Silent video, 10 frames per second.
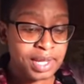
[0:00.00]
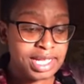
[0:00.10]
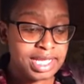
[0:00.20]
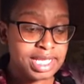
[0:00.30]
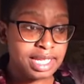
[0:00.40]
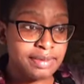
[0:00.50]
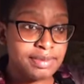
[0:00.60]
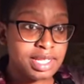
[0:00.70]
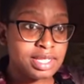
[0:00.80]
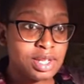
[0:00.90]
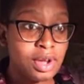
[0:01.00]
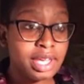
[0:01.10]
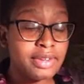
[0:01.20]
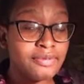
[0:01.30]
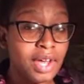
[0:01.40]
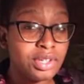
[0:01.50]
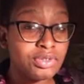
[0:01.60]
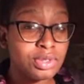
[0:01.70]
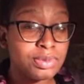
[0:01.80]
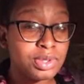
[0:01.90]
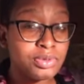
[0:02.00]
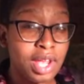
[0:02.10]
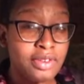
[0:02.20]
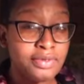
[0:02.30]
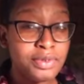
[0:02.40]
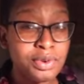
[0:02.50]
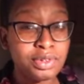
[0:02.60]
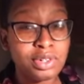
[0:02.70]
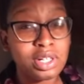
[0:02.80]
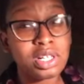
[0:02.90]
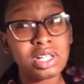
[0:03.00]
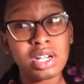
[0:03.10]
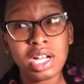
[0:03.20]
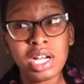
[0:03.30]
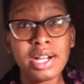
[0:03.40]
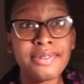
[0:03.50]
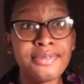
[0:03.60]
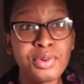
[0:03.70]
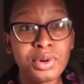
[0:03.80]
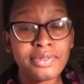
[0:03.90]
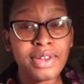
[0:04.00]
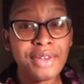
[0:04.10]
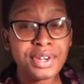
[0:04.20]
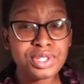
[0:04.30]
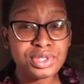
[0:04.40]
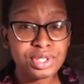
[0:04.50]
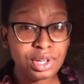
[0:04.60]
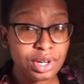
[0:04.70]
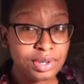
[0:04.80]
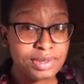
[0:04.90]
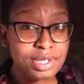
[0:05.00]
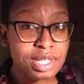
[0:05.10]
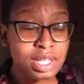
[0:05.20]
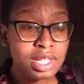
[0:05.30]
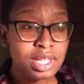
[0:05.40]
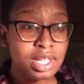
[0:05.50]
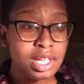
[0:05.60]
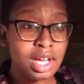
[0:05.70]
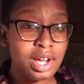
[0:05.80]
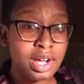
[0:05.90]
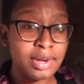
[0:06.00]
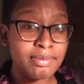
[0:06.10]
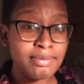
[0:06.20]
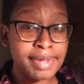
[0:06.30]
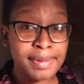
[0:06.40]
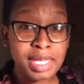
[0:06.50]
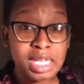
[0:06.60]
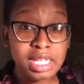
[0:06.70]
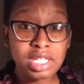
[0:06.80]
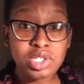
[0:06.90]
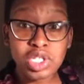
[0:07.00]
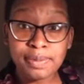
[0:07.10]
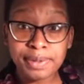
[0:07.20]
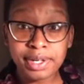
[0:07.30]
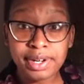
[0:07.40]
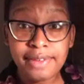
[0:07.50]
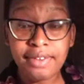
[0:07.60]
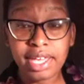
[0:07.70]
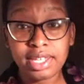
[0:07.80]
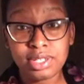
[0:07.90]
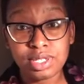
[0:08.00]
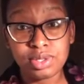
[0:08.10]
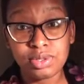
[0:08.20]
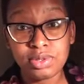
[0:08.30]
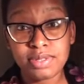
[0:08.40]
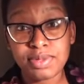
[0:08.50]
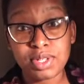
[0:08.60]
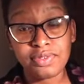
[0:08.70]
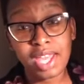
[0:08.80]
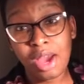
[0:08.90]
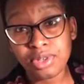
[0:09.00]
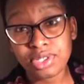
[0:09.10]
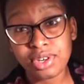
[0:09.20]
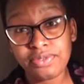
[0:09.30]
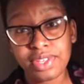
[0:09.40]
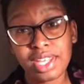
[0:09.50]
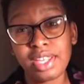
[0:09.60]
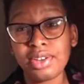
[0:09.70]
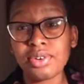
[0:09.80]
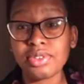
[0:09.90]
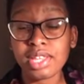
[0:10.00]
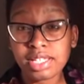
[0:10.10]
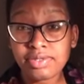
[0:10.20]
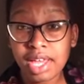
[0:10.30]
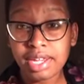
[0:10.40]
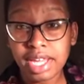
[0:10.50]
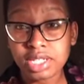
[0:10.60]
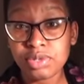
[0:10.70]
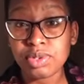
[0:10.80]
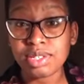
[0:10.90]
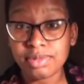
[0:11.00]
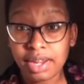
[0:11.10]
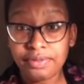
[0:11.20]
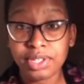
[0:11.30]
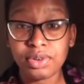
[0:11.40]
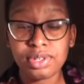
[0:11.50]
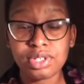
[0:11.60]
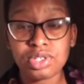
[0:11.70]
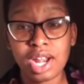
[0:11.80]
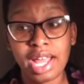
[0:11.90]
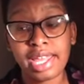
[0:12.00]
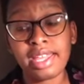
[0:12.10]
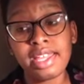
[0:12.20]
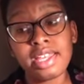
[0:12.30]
it seems as though I can find a room to rent for 400 to 500 euros. Maybe cheaper if I can do some sort of couch surfing or things of that nature, which I'm definitely going to try.